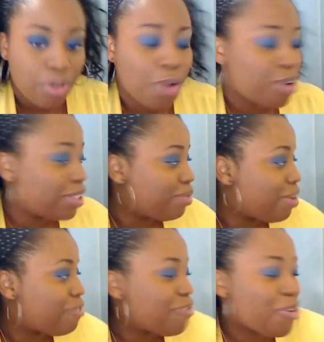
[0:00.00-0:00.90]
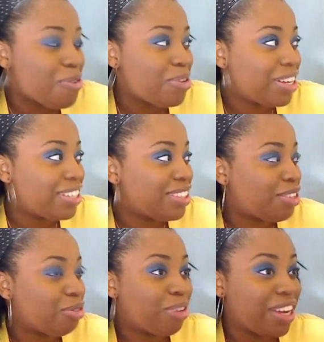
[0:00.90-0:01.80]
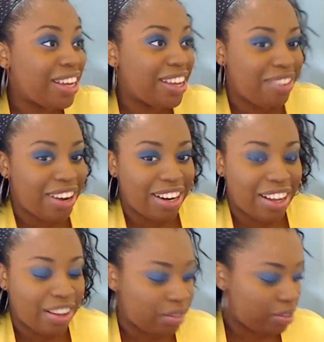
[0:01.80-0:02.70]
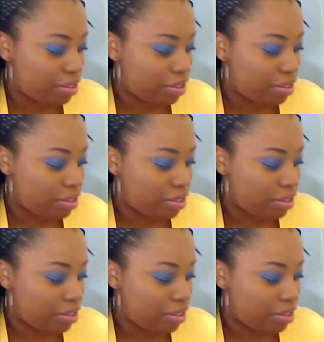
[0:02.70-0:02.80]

Of course, my phone is ringing right now.